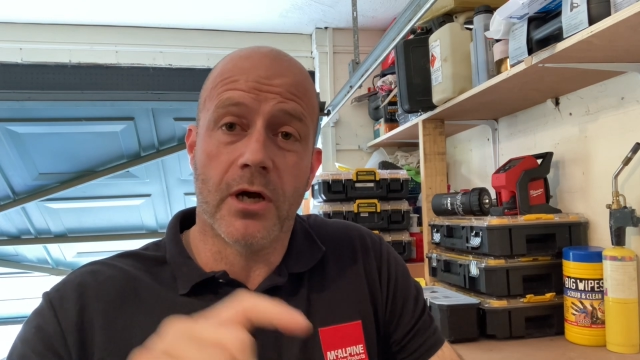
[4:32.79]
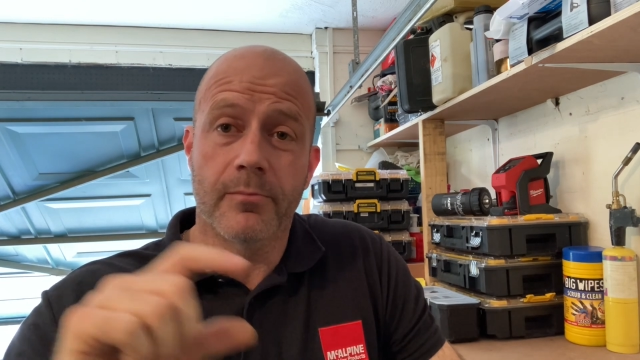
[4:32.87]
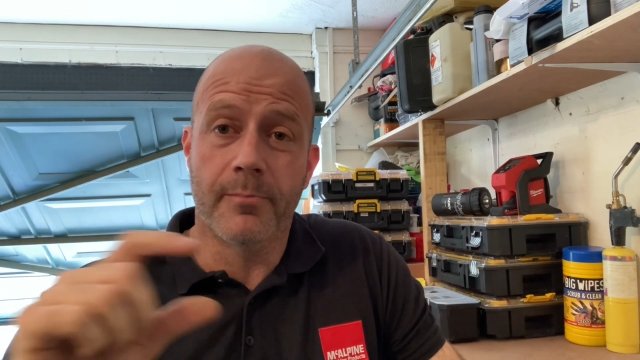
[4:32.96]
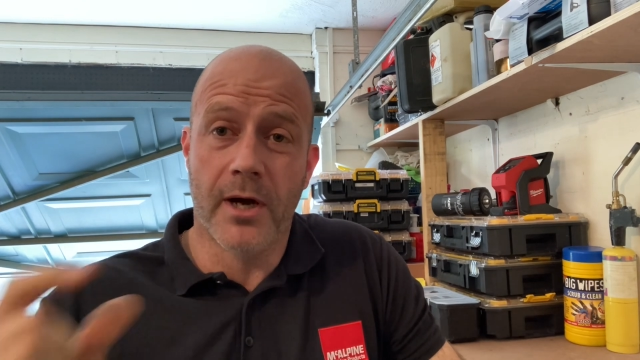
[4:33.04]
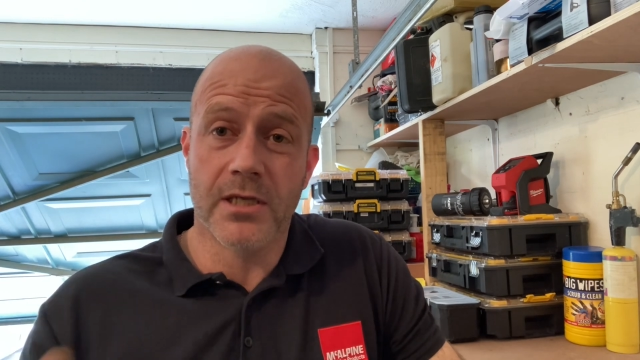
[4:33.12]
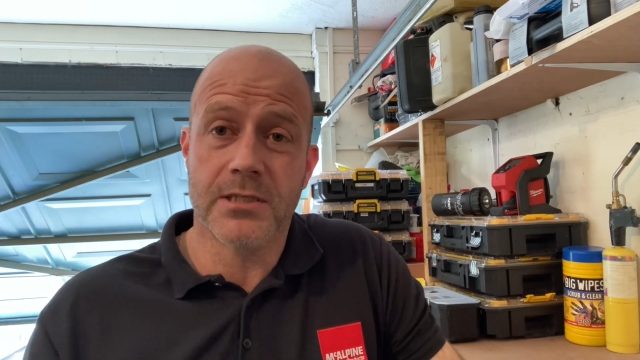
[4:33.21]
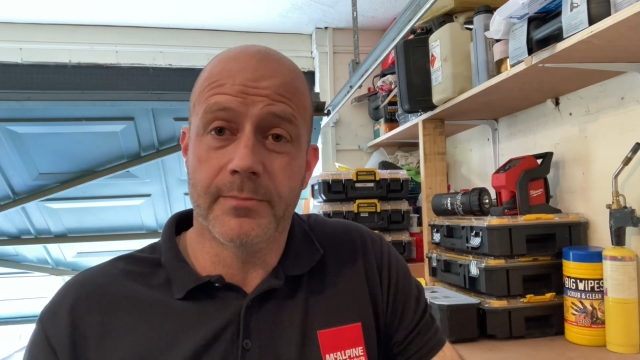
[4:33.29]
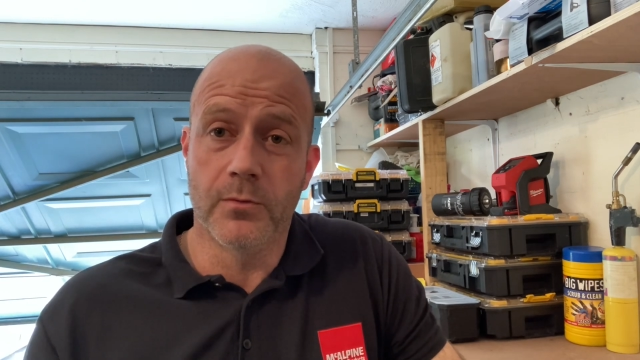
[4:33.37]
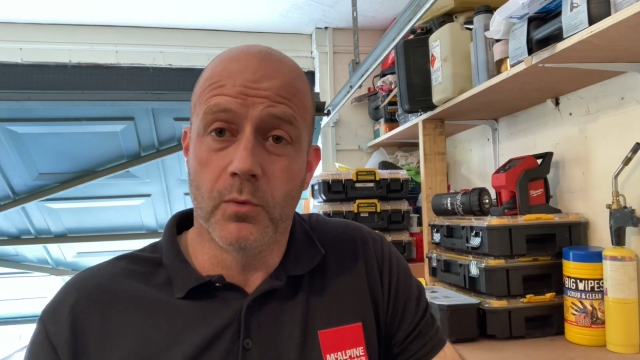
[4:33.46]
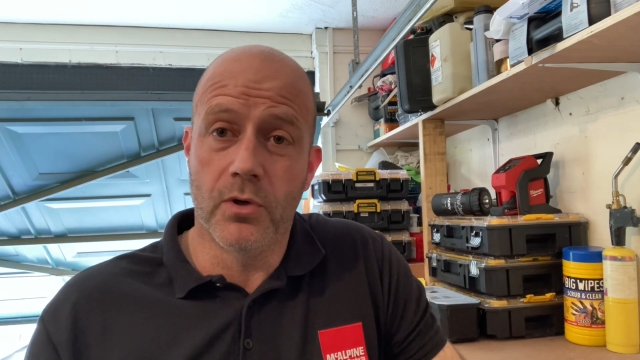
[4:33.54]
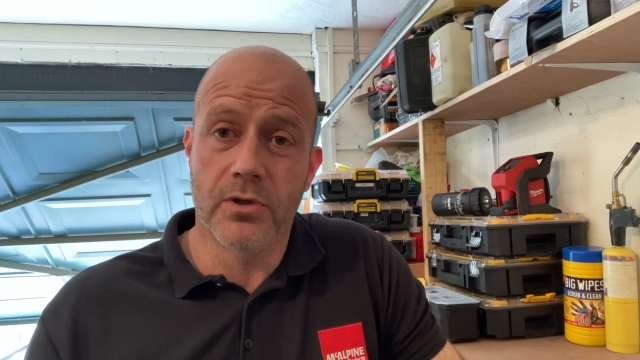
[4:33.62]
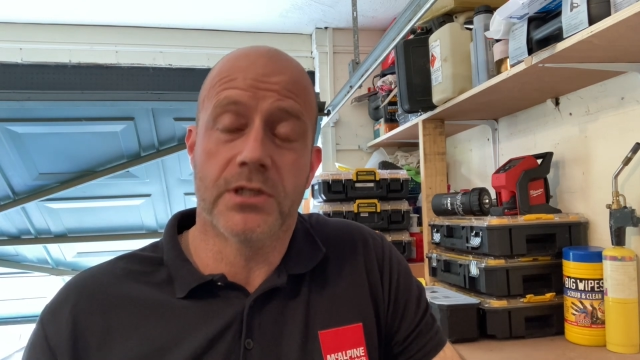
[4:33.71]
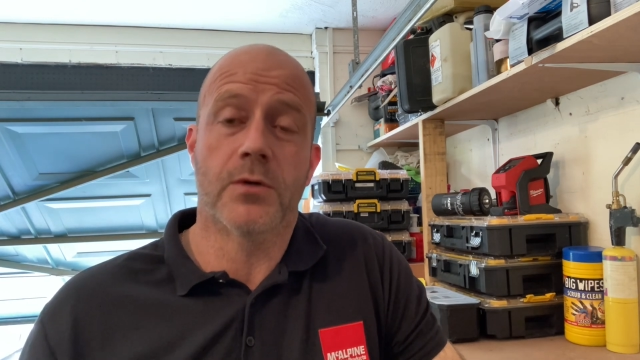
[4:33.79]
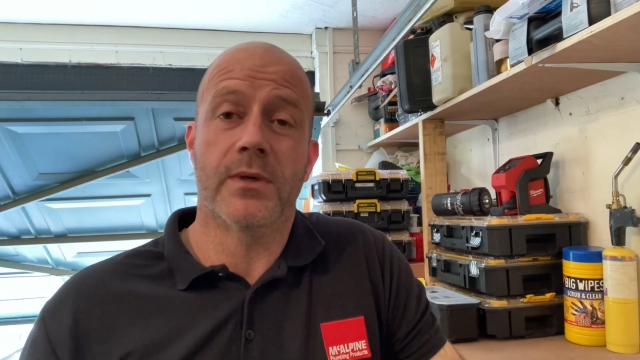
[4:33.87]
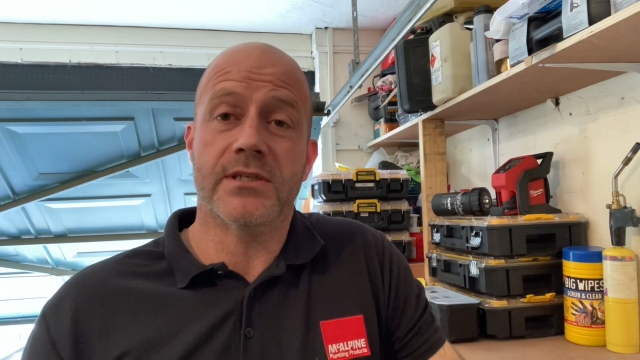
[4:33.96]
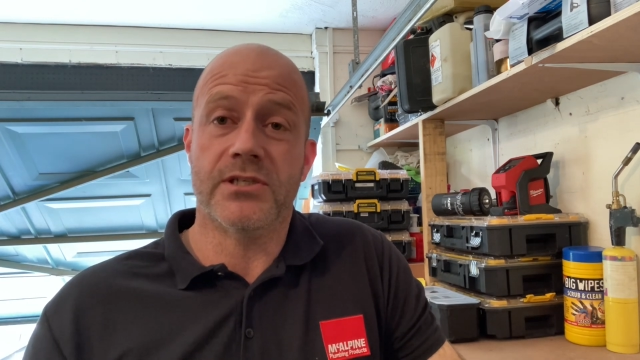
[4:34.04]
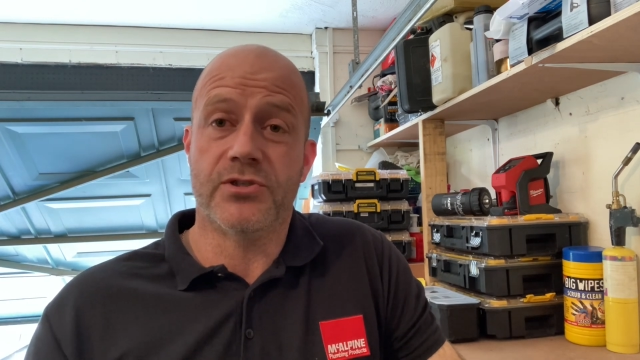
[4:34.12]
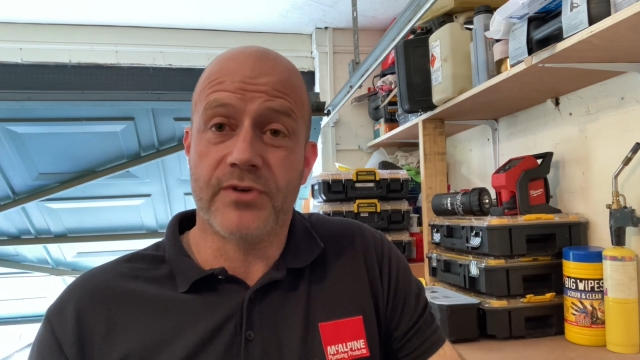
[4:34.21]
on potable water,
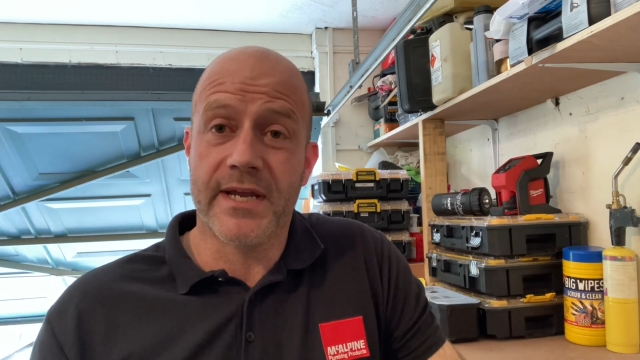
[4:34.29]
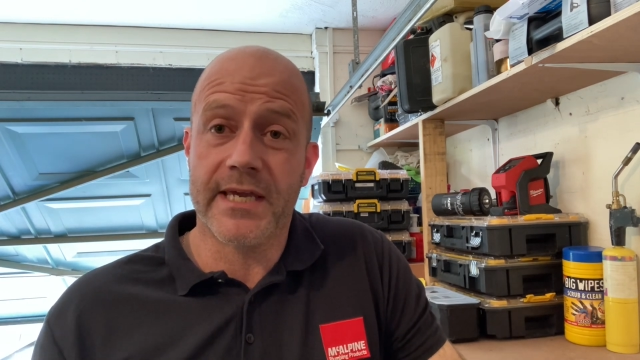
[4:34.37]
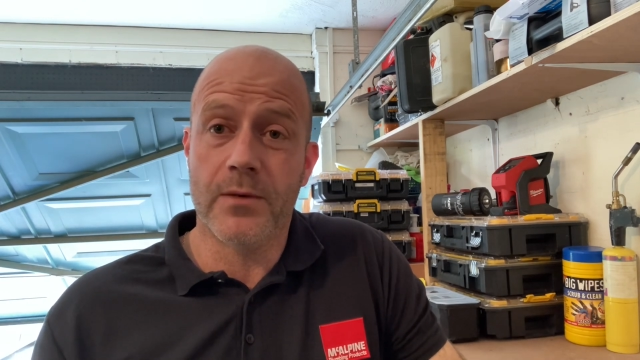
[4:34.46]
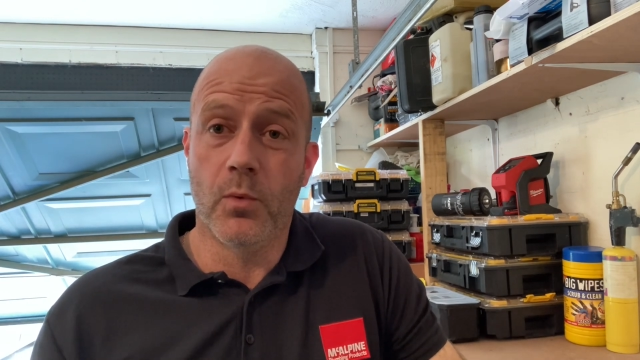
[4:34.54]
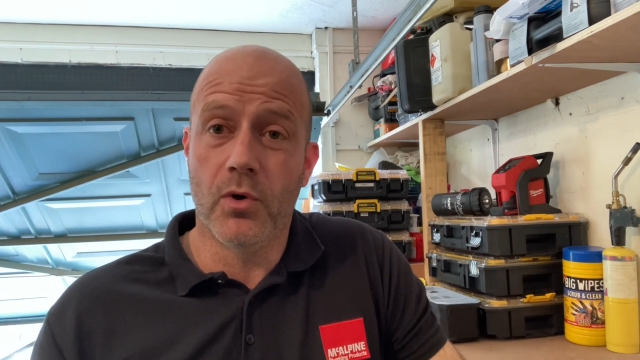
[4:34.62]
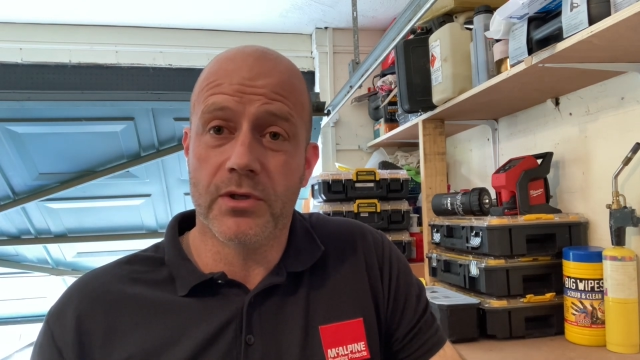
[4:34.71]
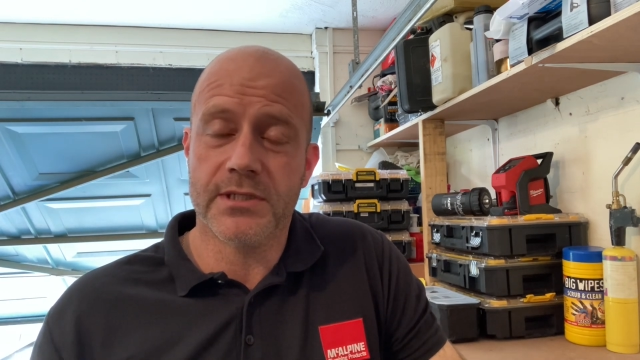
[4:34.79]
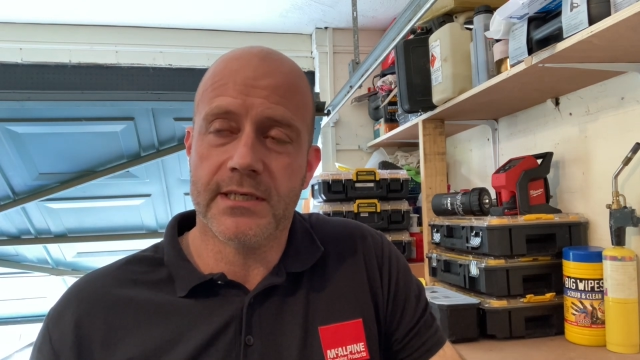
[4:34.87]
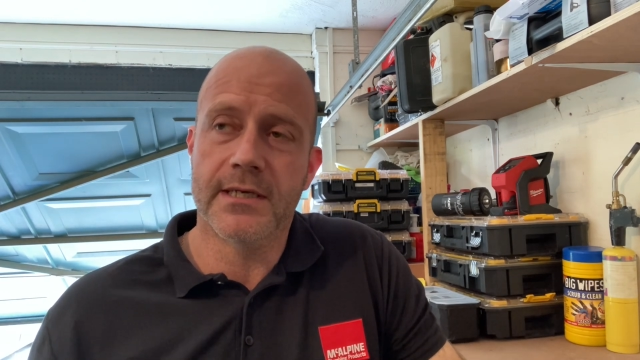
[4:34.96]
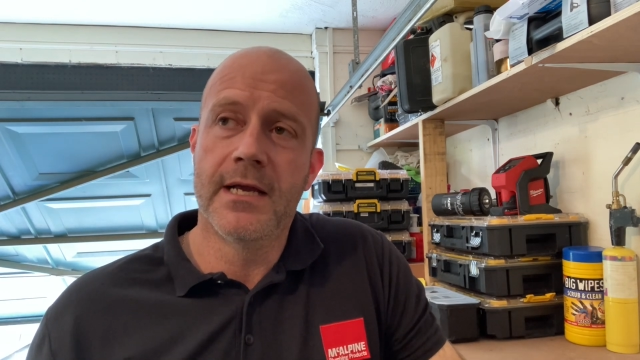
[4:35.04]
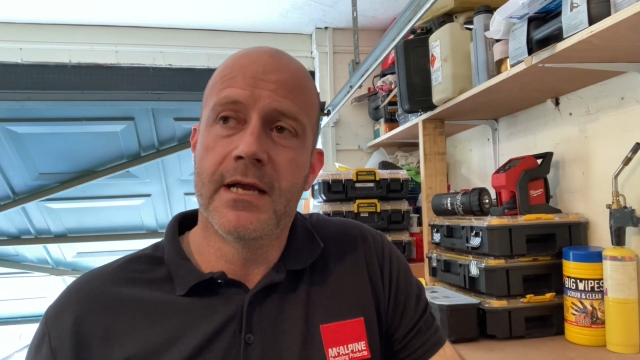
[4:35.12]
which is drinking water.